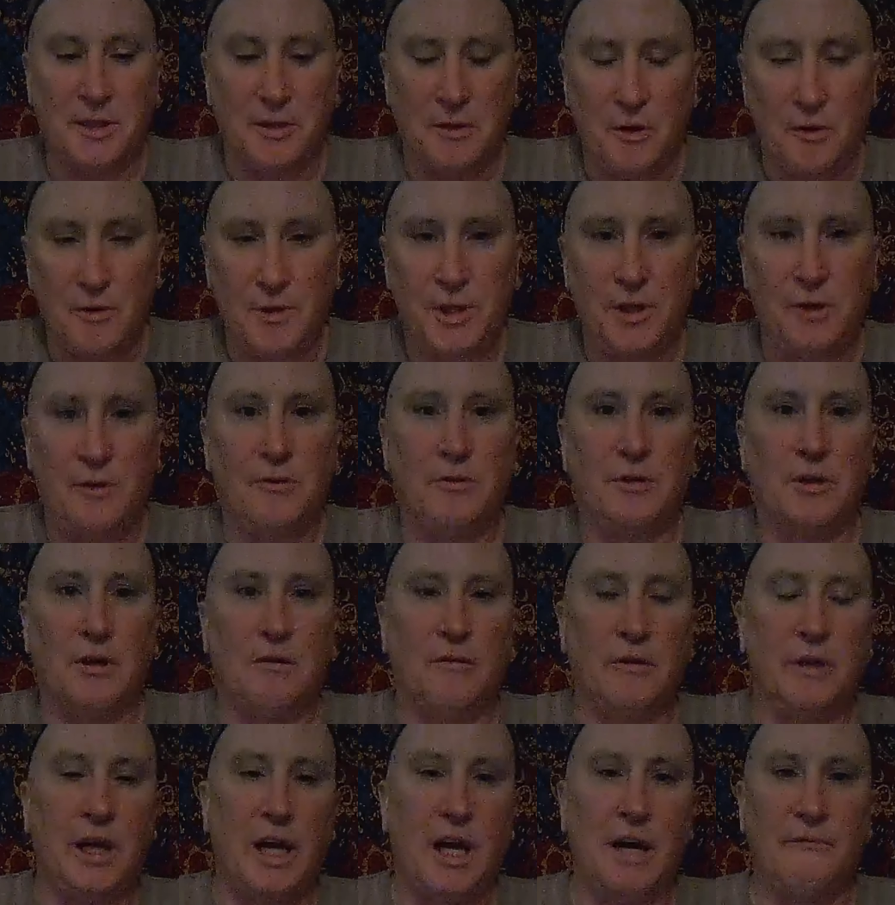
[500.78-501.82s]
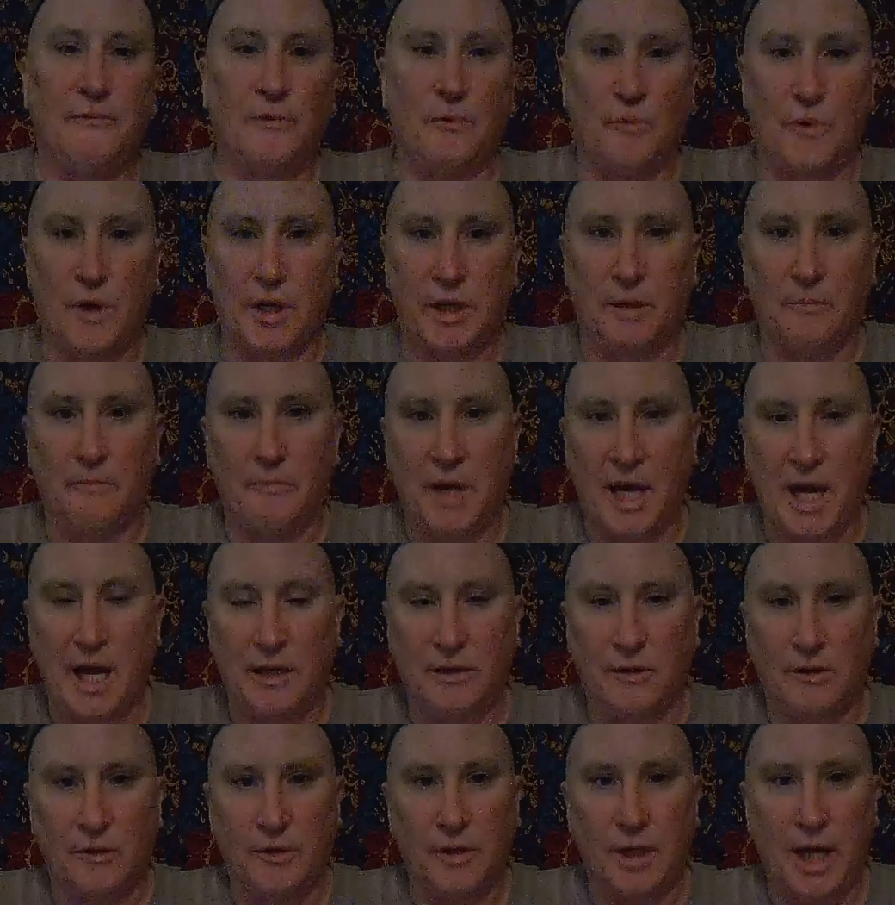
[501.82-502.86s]
to those of you who don't have a
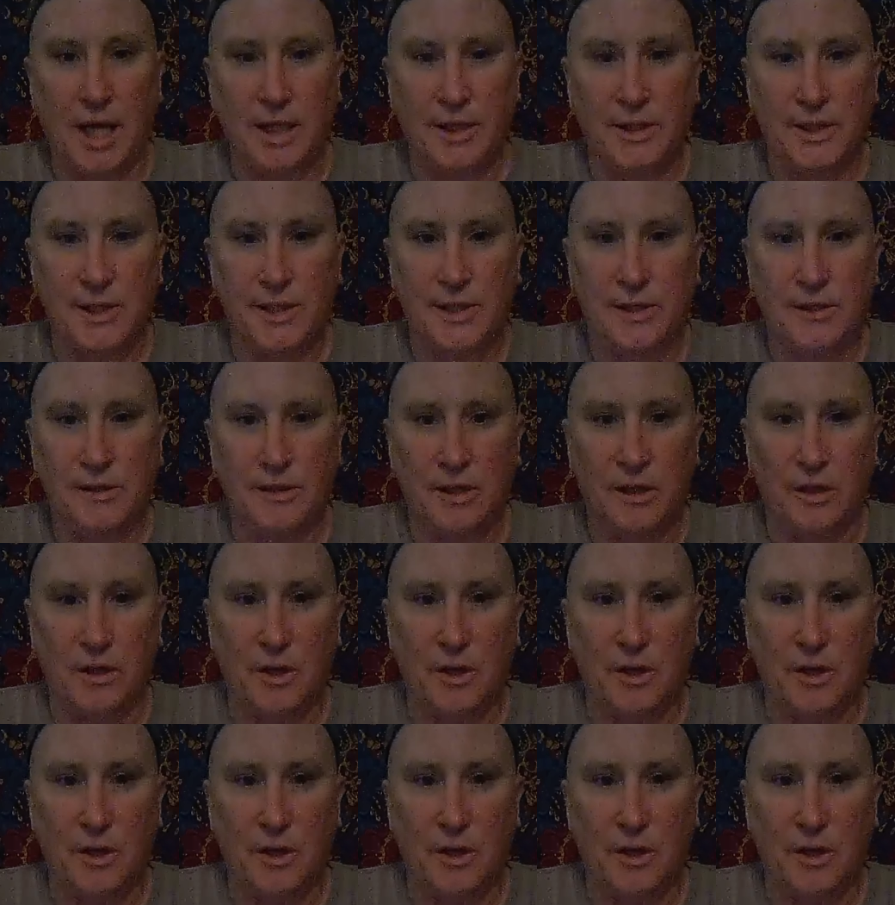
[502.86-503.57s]
Rickenbacker, I just,